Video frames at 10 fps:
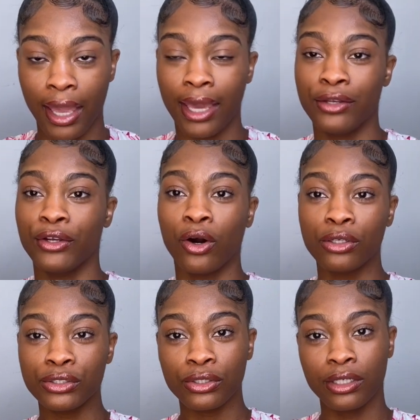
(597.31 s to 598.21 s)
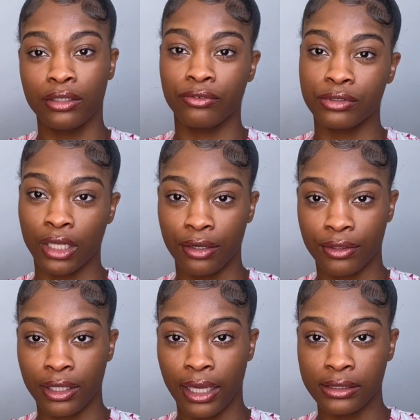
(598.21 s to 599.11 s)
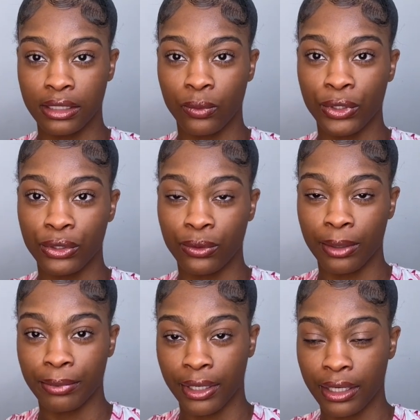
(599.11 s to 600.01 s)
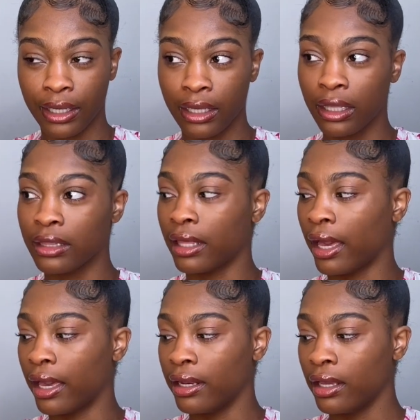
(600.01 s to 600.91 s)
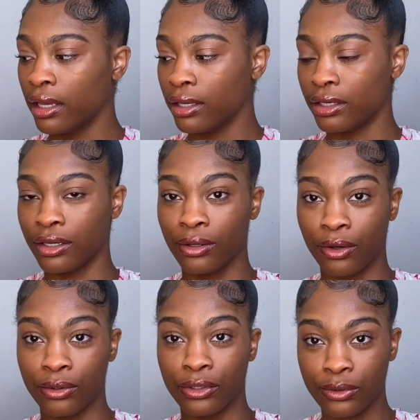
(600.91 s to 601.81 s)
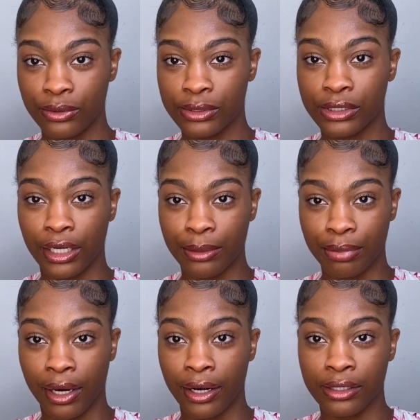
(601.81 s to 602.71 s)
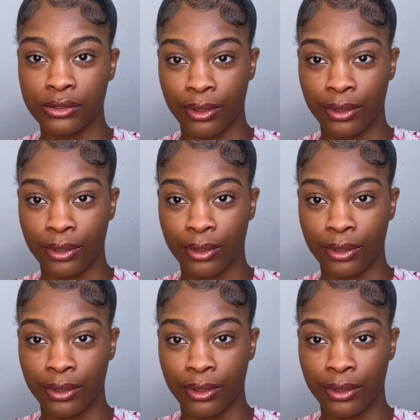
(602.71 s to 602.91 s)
and you're also gonna start realizing when you are braiding that you don't use certain products on